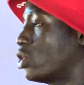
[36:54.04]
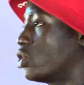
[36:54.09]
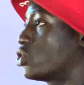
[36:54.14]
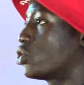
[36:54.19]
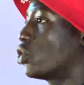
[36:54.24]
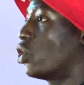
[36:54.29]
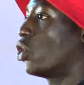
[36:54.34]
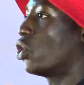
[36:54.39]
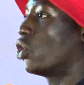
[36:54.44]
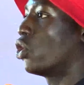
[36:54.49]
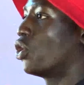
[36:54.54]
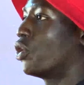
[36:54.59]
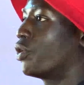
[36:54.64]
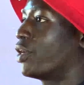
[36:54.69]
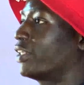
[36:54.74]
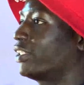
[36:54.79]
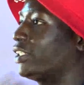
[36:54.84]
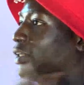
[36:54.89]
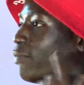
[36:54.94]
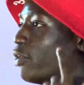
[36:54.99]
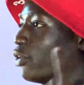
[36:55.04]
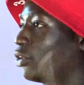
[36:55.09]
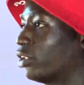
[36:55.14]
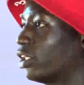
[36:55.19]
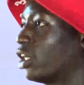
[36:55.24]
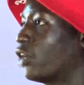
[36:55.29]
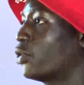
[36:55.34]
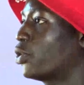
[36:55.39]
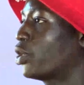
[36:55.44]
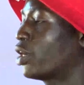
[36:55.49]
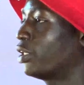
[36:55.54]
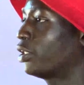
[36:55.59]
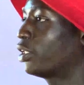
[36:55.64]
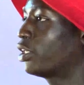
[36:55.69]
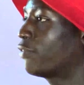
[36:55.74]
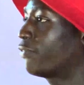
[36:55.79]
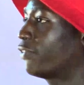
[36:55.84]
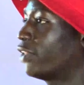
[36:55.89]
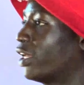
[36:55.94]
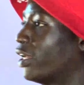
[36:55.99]
So right about now, you can
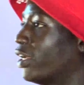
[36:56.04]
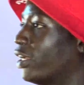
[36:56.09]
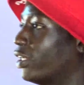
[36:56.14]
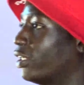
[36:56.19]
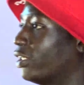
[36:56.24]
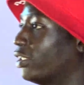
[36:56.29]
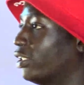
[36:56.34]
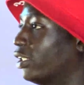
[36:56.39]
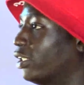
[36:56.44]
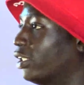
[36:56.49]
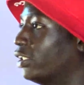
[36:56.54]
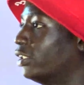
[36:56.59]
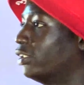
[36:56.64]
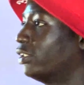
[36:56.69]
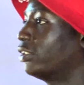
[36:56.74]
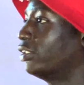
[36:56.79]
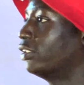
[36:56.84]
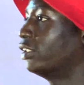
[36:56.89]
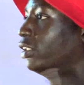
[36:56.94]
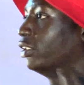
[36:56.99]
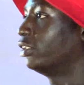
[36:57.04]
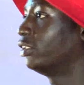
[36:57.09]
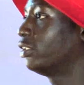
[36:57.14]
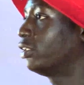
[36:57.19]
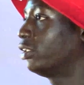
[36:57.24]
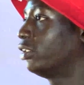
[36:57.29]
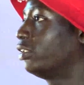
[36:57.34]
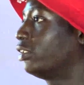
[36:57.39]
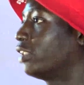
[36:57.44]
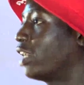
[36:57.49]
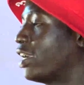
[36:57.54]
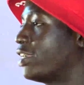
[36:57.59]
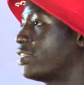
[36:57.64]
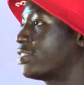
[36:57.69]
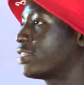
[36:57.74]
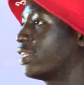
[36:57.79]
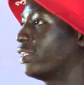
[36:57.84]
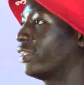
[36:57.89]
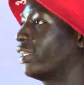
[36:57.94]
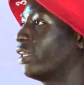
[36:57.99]
give the
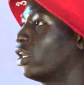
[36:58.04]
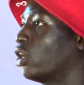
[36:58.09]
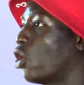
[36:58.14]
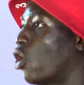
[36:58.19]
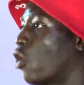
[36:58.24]
tithes and the